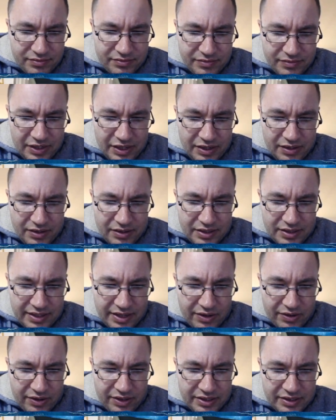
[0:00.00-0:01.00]
Yeah, the
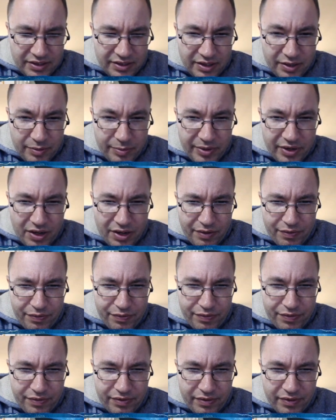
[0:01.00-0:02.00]
centering's a little bit
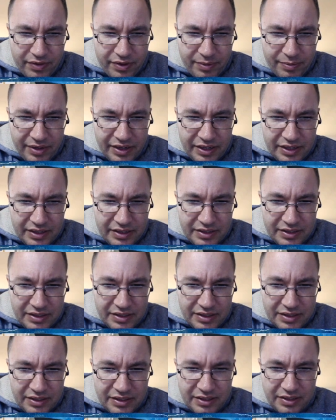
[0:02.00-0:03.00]
off. I mean,
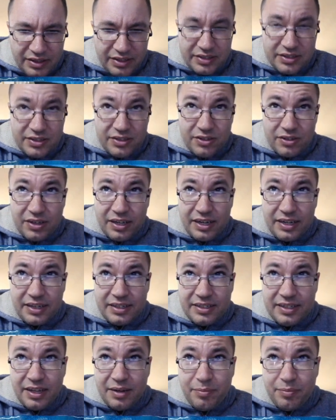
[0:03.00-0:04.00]
it doesn't look like a
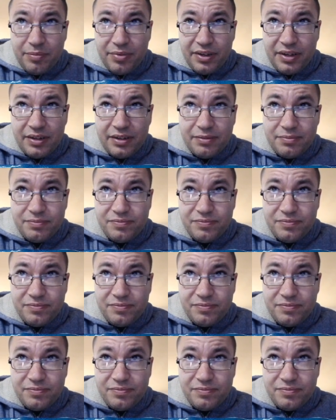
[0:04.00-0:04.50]
10, but